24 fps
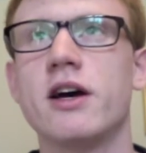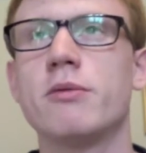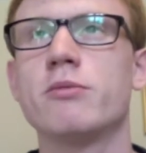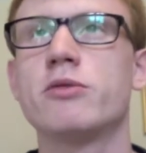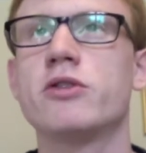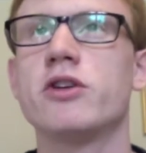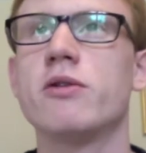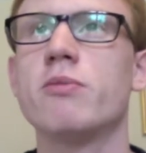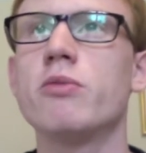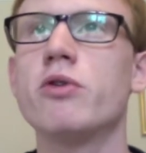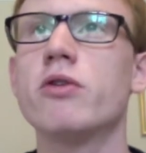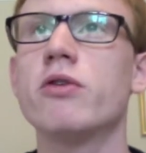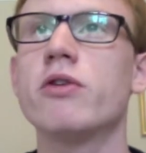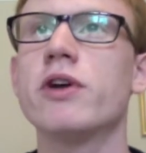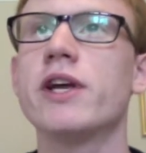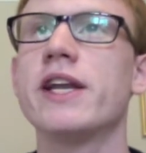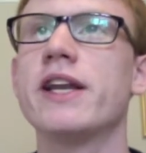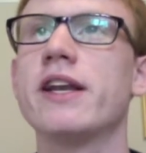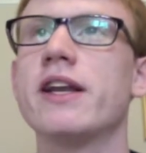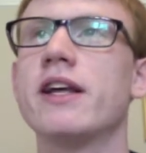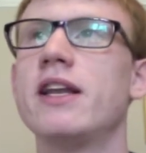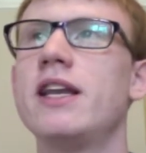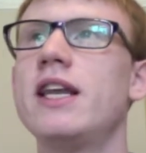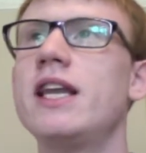So
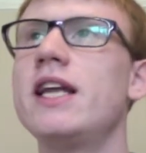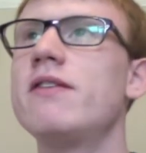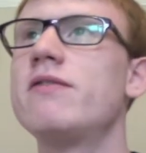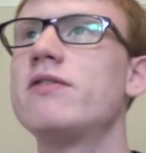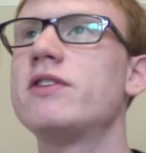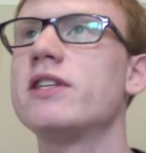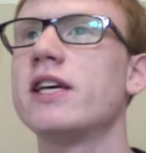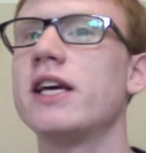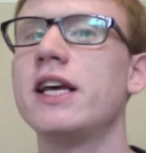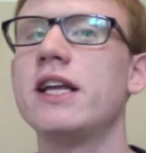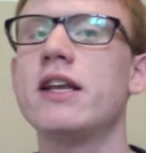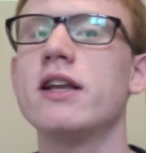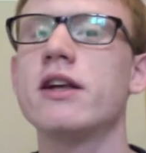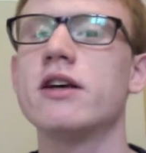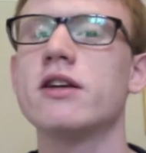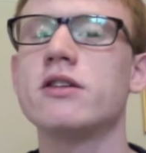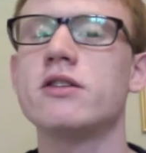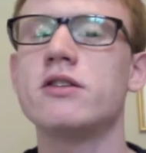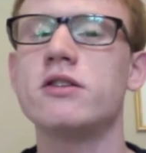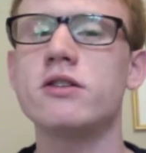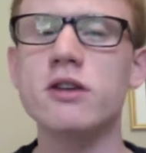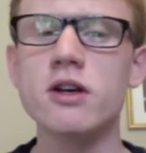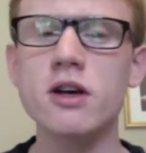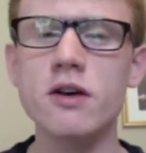Maureen lives in
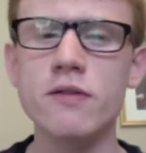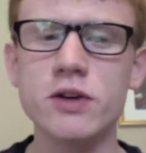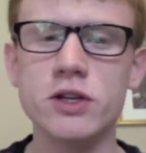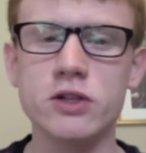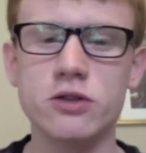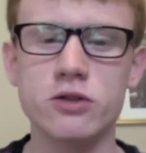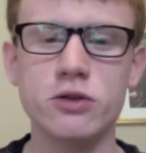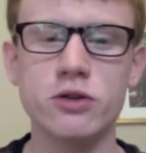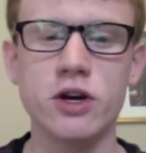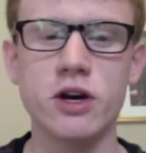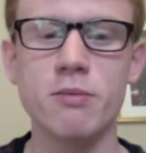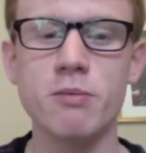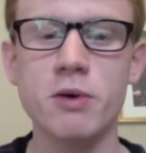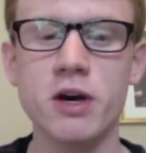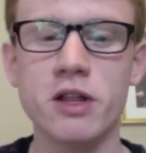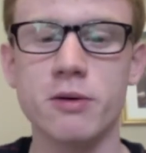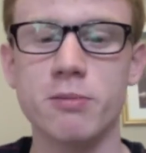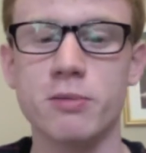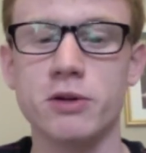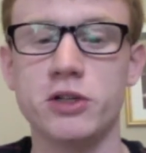service to her mother,